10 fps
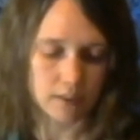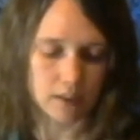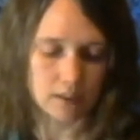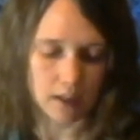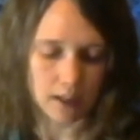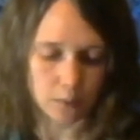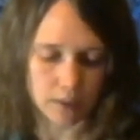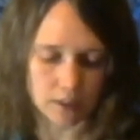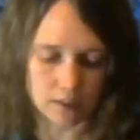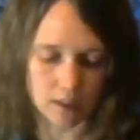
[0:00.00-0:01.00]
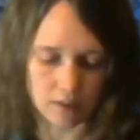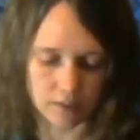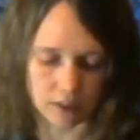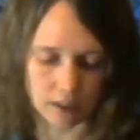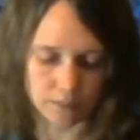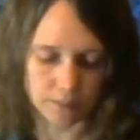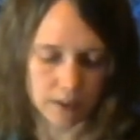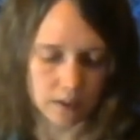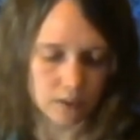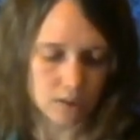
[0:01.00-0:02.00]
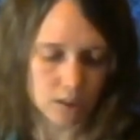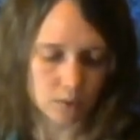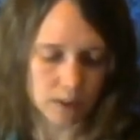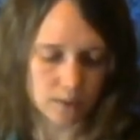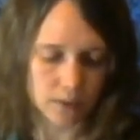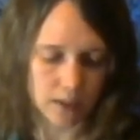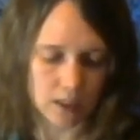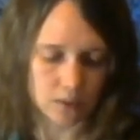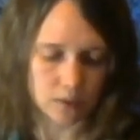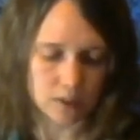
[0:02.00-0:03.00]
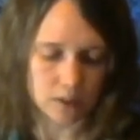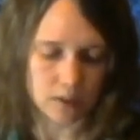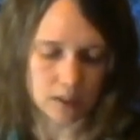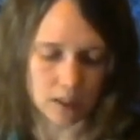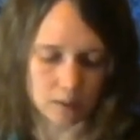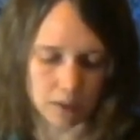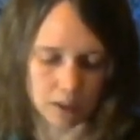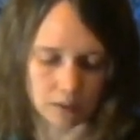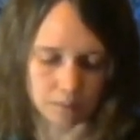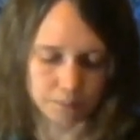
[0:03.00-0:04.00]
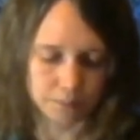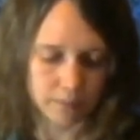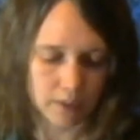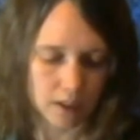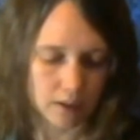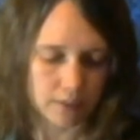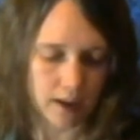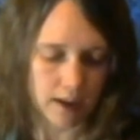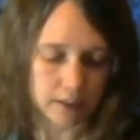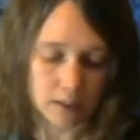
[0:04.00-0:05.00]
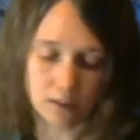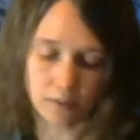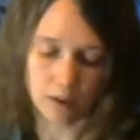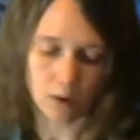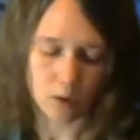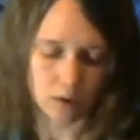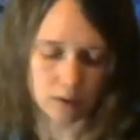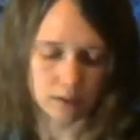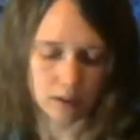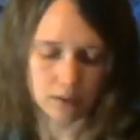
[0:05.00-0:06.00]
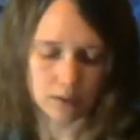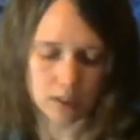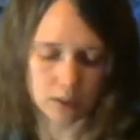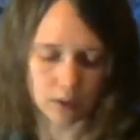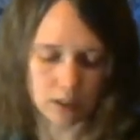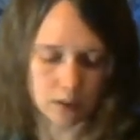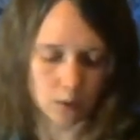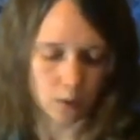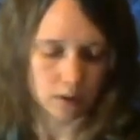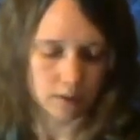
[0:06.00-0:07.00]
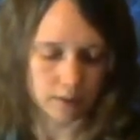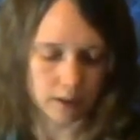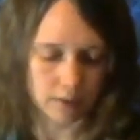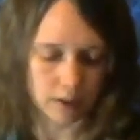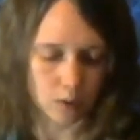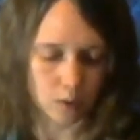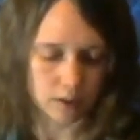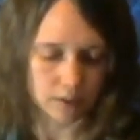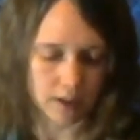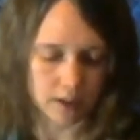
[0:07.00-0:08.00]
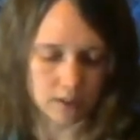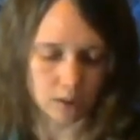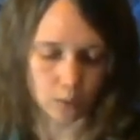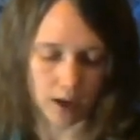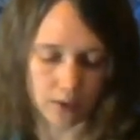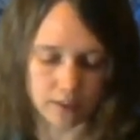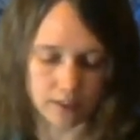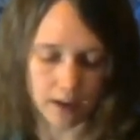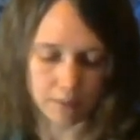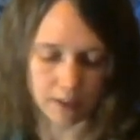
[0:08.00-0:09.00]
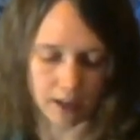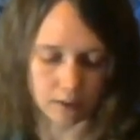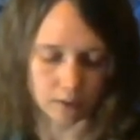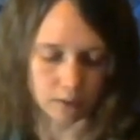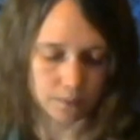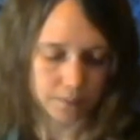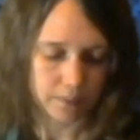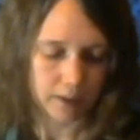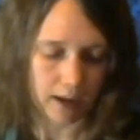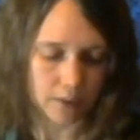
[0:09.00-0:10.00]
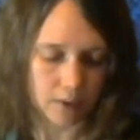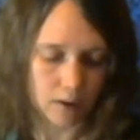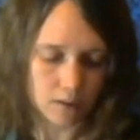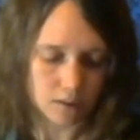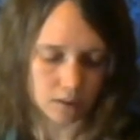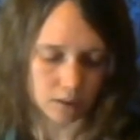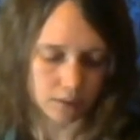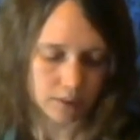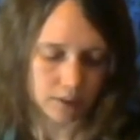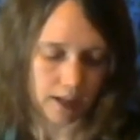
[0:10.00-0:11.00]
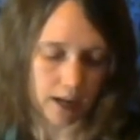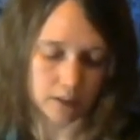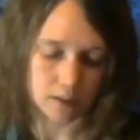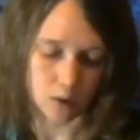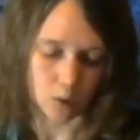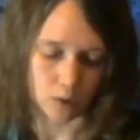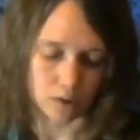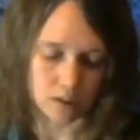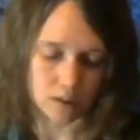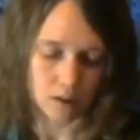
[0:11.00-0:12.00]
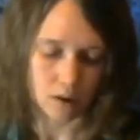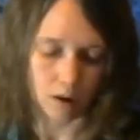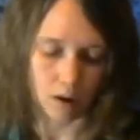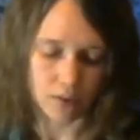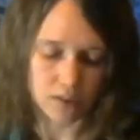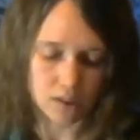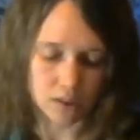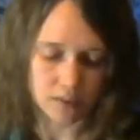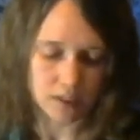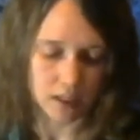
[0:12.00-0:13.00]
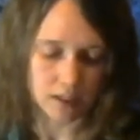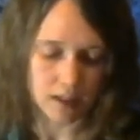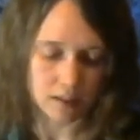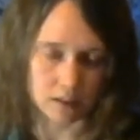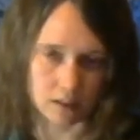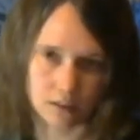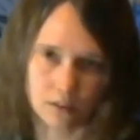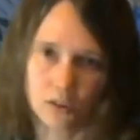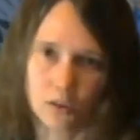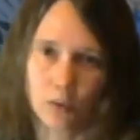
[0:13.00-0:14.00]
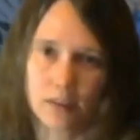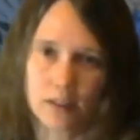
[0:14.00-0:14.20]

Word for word: the tent with its covering, the screen for the entrance of the tent of meeting, the hangings of the court, the screen door of the court that is around the tabernacle, and the altar and its cords, all the service connected with